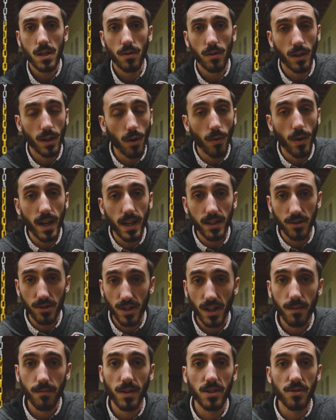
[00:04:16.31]
You can go ahead and
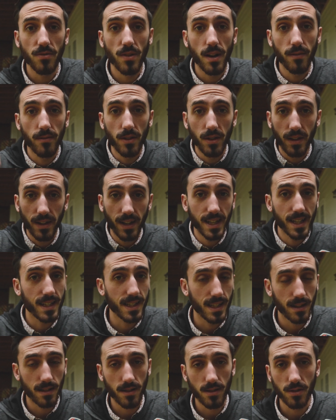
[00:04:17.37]
check my Strava. The link is
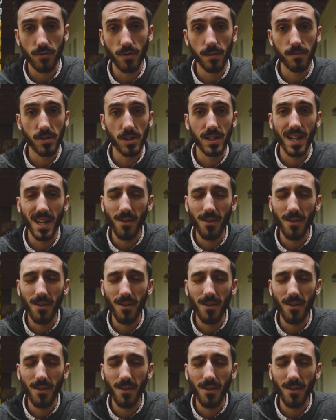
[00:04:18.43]
in the description.